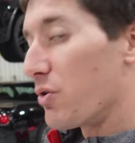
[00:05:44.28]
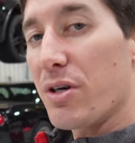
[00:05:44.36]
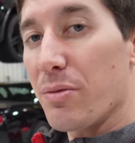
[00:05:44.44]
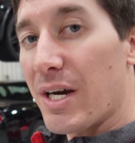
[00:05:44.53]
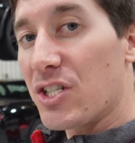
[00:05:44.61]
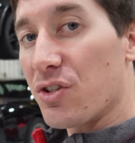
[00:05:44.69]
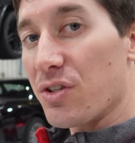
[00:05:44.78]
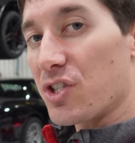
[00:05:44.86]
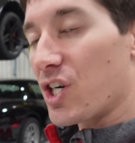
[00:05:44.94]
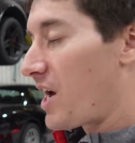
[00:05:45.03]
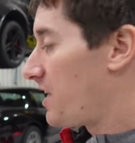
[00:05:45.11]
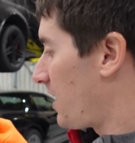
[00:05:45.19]
we can make sure the
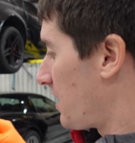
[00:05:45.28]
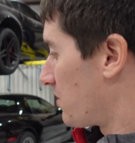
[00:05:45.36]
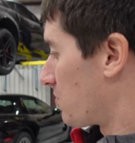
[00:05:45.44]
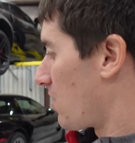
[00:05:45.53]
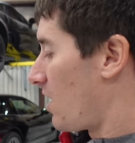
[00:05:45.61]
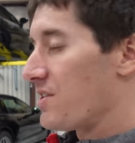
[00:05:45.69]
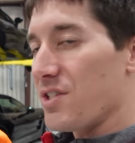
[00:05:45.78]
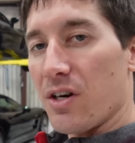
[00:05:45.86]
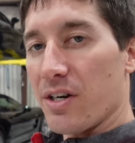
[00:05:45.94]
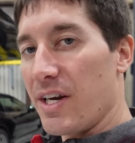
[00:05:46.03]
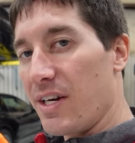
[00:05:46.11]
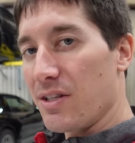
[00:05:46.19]
crank and the rods
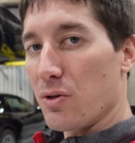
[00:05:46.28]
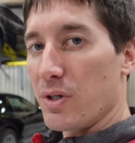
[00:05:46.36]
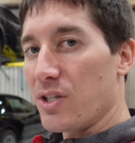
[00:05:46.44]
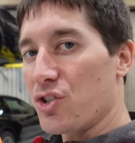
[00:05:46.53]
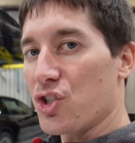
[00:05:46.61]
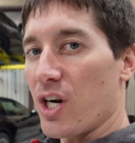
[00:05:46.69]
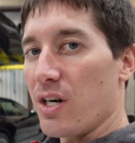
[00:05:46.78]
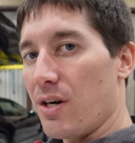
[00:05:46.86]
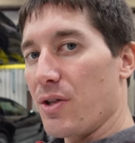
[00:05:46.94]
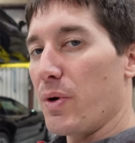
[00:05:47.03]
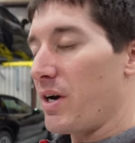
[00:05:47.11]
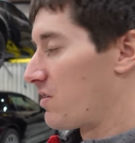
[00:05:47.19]
aren't hitting the windage tray
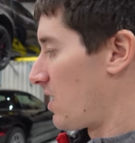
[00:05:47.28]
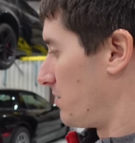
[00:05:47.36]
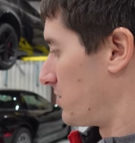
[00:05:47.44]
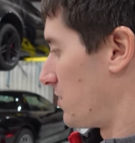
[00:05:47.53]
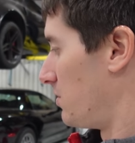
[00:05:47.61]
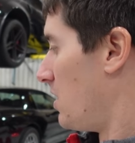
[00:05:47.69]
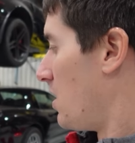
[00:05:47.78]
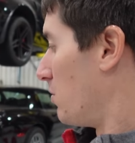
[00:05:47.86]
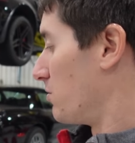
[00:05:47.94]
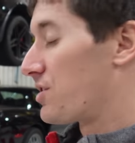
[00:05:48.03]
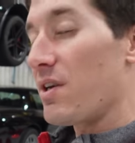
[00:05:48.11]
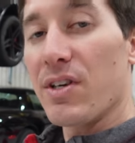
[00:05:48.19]
on the way around. So
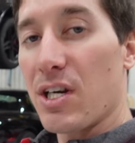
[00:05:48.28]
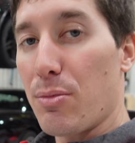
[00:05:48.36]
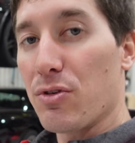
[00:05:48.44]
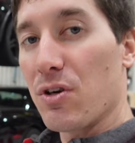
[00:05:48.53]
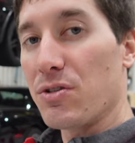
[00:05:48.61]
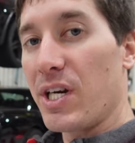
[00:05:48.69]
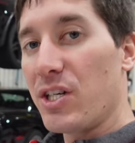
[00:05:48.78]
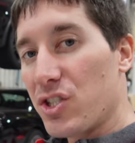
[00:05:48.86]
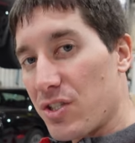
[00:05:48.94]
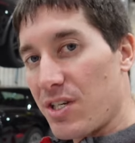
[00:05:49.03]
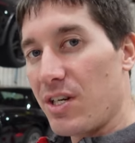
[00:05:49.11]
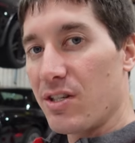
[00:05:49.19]
we'll just give it a couple of
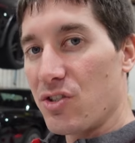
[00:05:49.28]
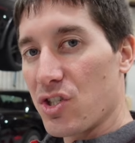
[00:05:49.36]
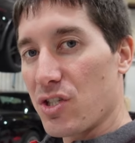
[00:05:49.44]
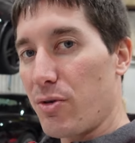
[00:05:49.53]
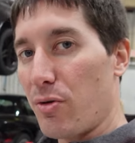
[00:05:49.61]
rotations here in just a